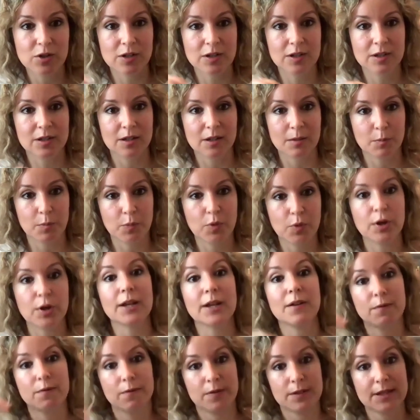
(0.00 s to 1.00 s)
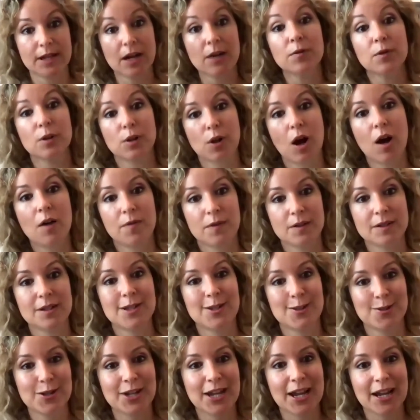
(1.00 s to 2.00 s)
just putting several
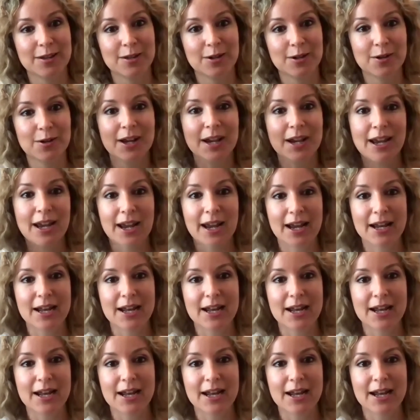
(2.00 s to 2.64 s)
offices together